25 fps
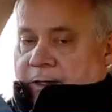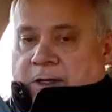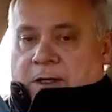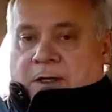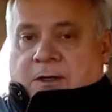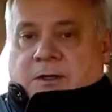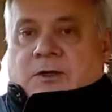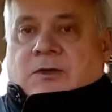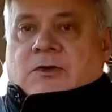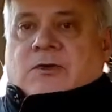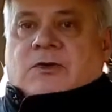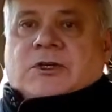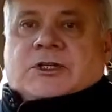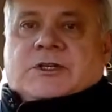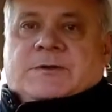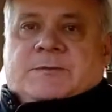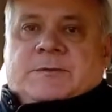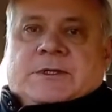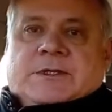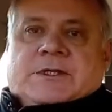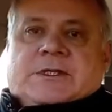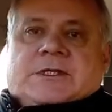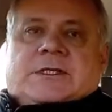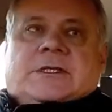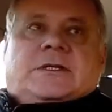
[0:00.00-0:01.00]
at
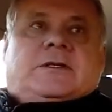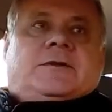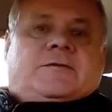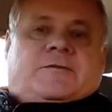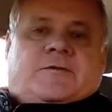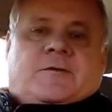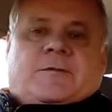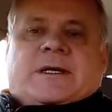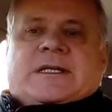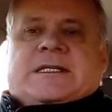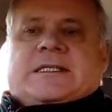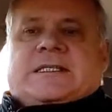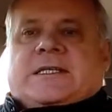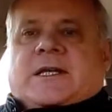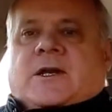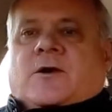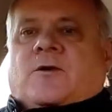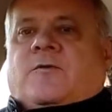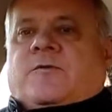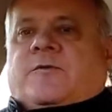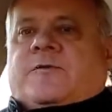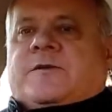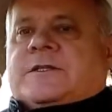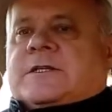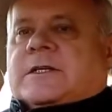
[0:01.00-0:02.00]
Christmas for
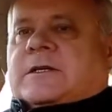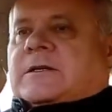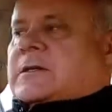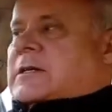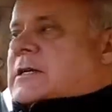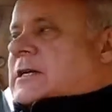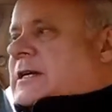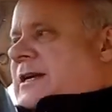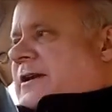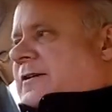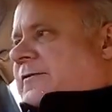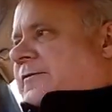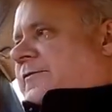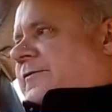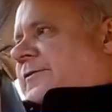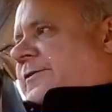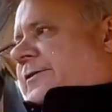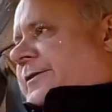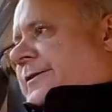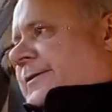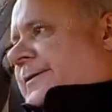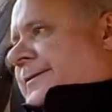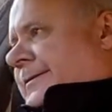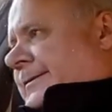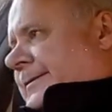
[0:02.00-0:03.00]
myself as a gift.
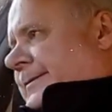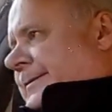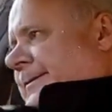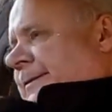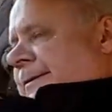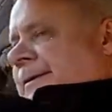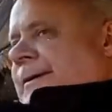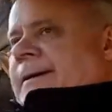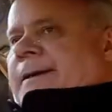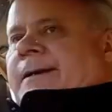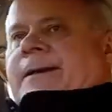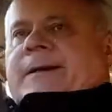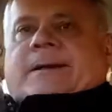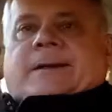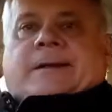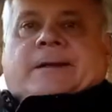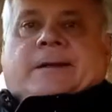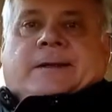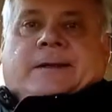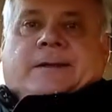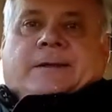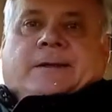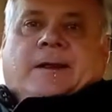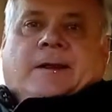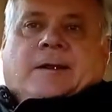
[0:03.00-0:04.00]

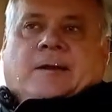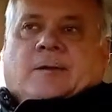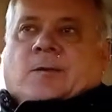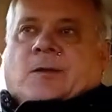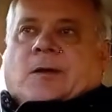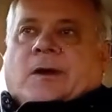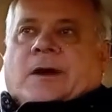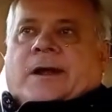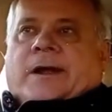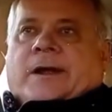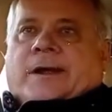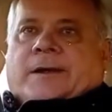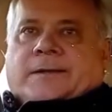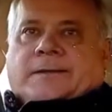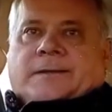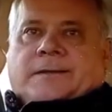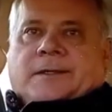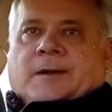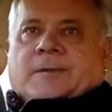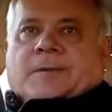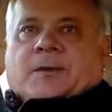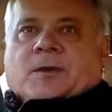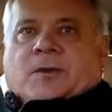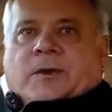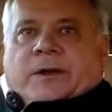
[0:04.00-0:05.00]
Don't know why
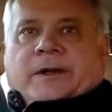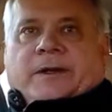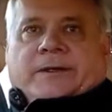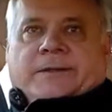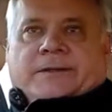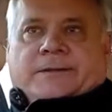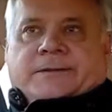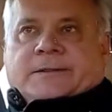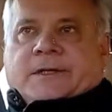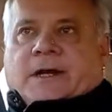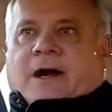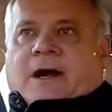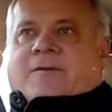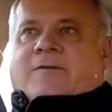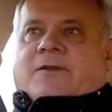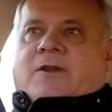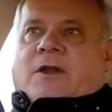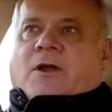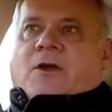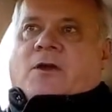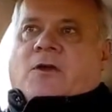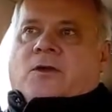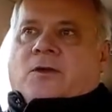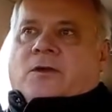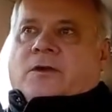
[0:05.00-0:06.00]
I bought it. I have
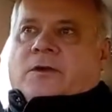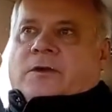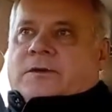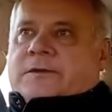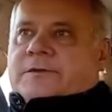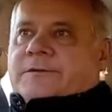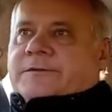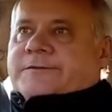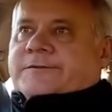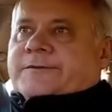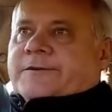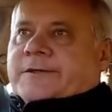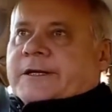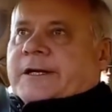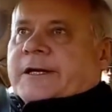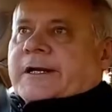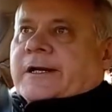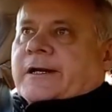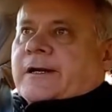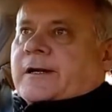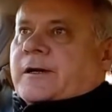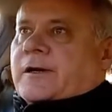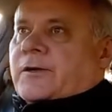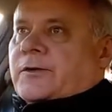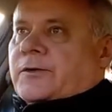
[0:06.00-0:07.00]
no
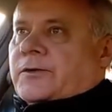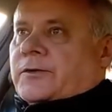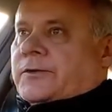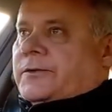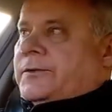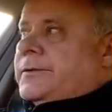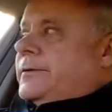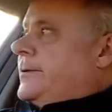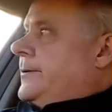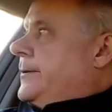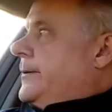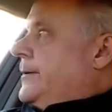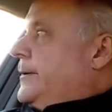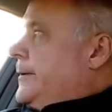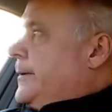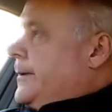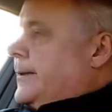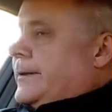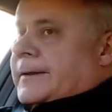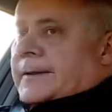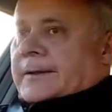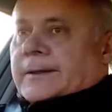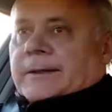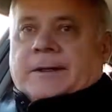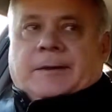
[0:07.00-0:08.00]
freaking clue.
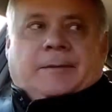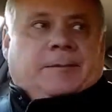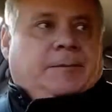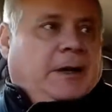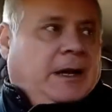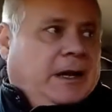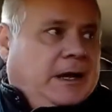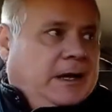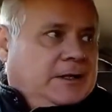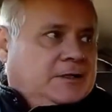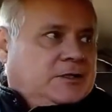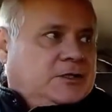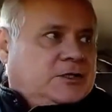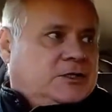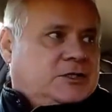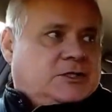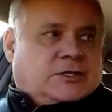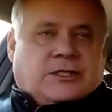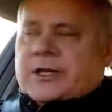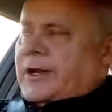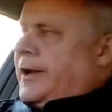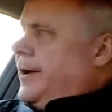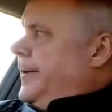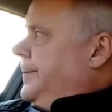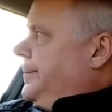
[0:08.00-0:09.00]
But I
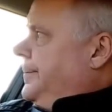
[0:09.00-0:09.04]
just